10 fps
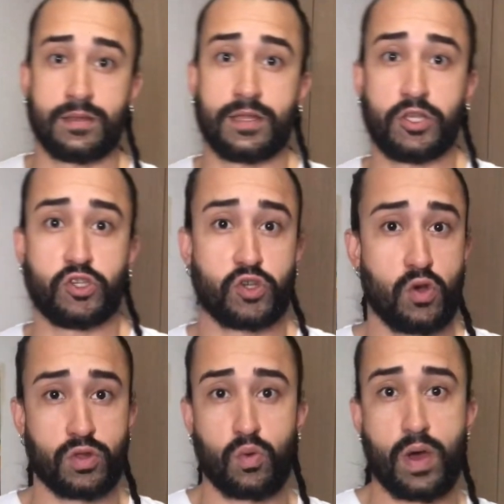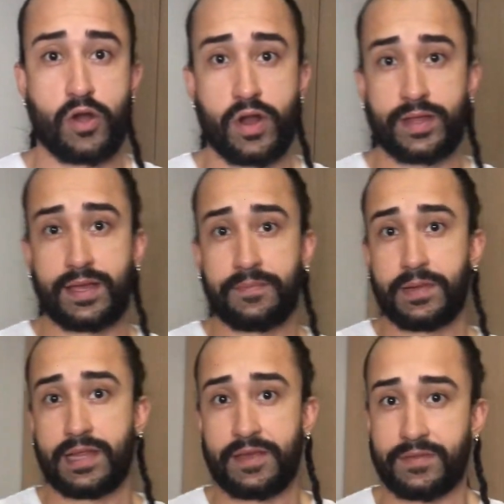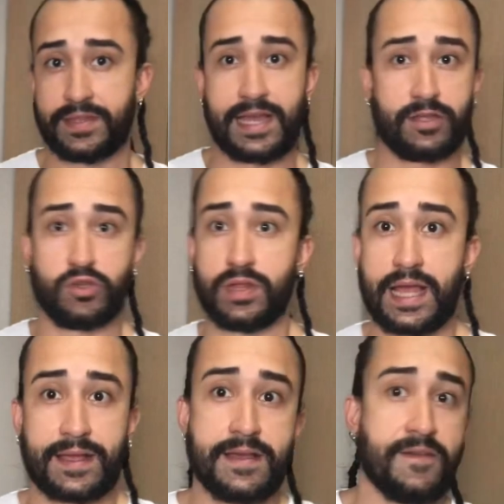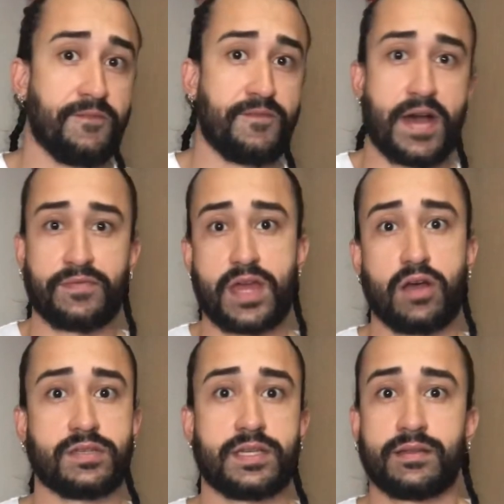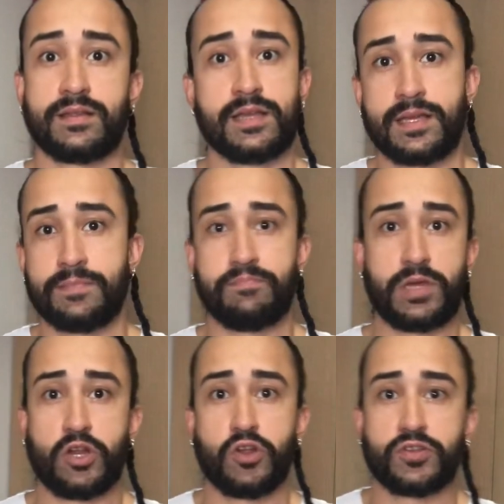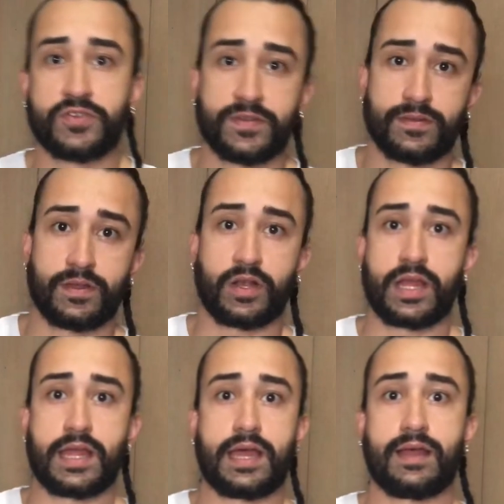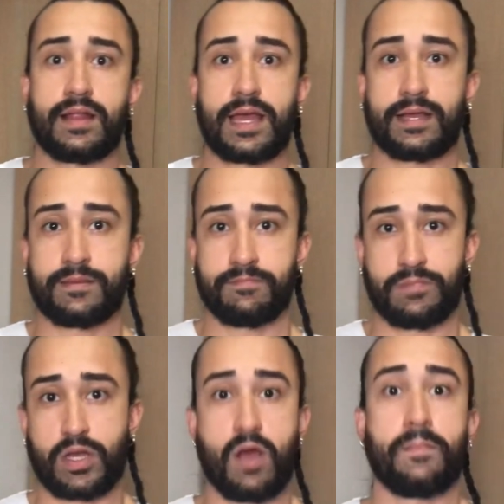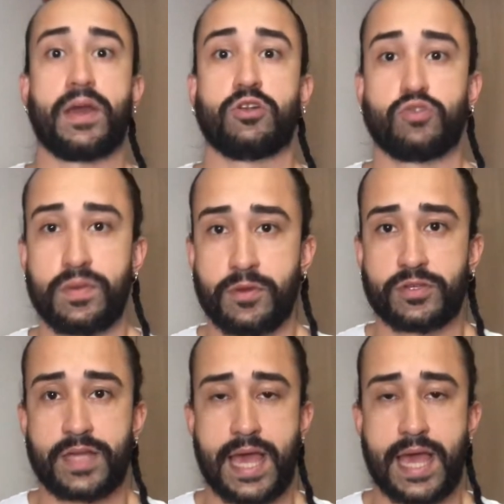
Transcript: they just go in the water and they believe if they do like 5,000 meters, they're gonna like become better swimmers.